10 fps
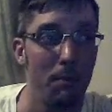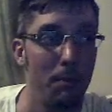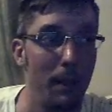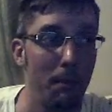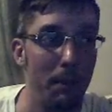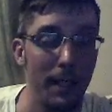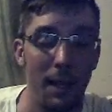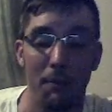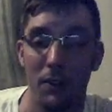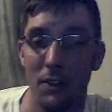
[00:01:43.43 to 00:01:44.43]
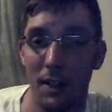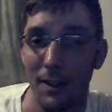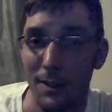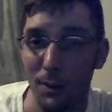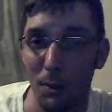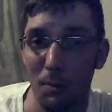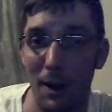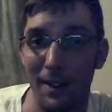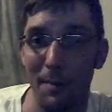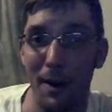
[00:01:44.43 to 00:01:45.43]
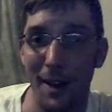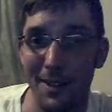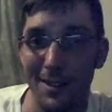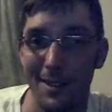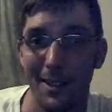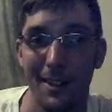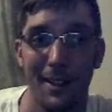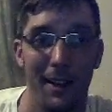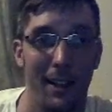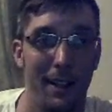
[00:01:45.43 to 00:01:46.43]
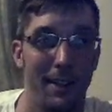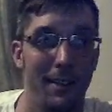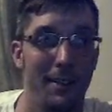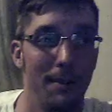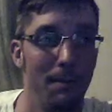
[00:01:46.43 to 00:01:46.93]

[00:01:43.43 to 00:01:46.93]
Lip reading: being picked up for Sunday school by the bus and